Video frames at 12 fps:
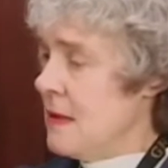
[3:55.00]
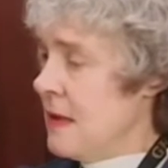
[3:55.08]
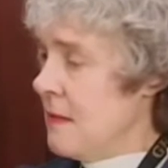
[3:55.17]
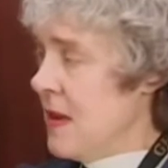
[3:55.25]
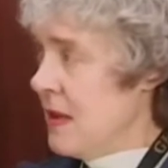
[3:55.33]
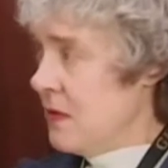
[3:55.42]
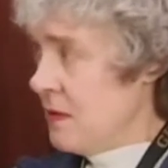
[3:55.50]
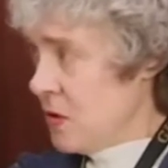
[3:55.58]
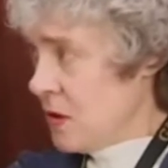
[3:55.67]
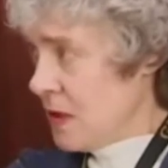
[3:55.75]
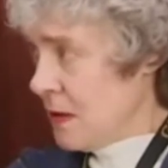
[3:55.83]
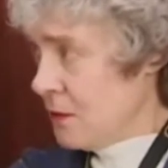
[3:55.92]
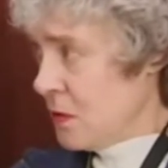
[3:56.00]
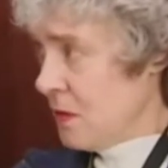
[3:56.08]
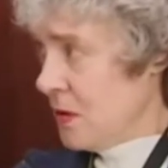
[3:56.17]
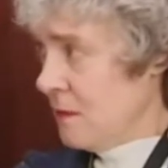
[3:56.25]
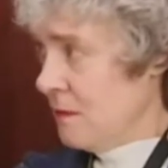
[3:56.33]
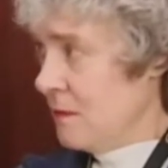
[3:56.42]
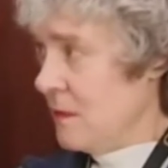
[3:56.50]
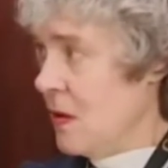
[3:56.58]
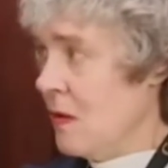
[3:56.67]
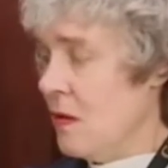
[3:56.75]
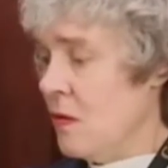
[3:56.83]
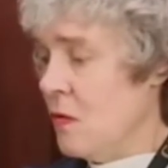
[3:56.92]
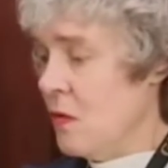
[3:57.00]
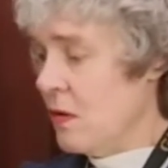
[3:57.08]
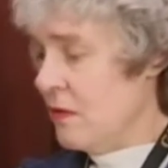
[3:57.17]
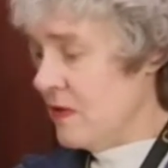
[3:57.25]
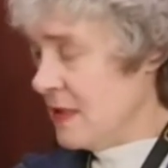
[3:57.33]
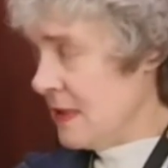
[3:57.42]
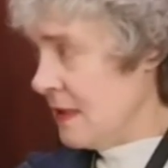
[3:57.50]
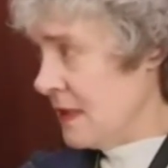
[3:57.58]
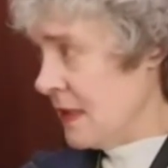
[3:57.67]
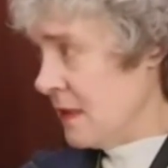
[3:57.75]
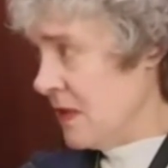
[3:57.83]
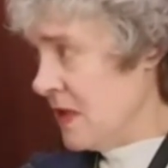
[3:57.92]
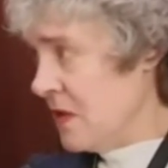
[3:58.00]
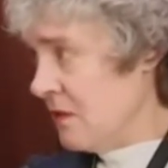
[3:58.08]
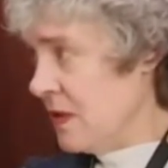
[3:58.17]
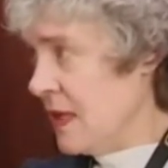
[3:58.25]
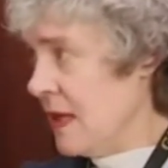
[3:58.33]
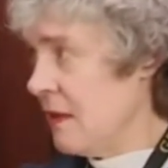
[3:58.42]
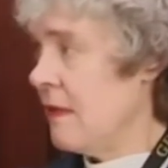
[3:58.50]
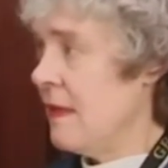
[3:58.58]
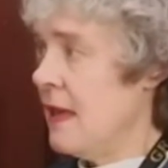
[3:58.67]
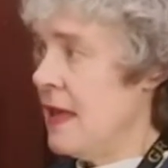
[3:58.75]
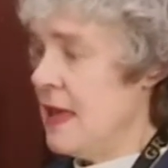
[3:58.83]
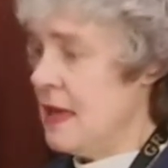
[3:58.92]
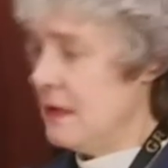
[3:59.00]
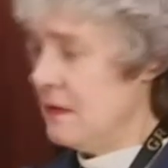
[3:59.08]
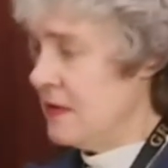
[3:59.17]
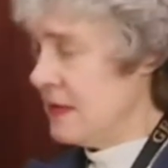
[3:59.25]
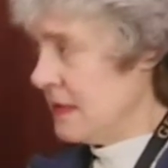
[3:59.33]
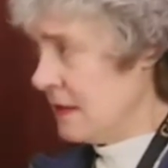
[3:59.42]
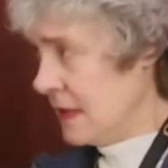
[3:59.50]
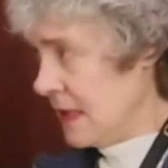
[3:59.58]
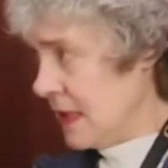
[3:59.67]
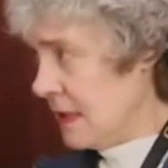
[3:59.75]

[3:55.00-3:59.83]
make them more comfortable or facilitate a peaceful death and facilitate